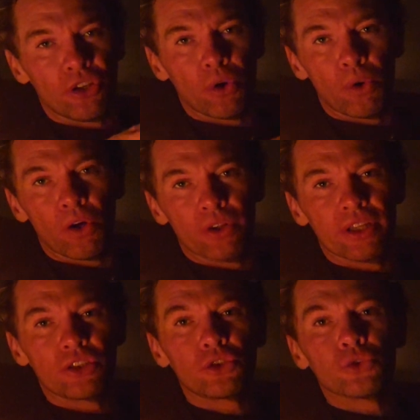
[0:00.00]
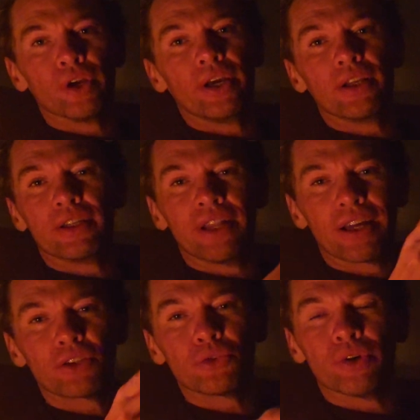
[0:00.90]
go on this trail and
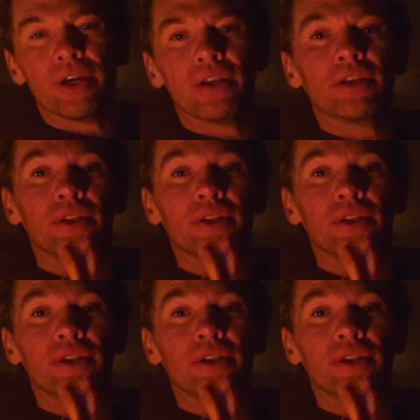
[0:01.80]
that trail,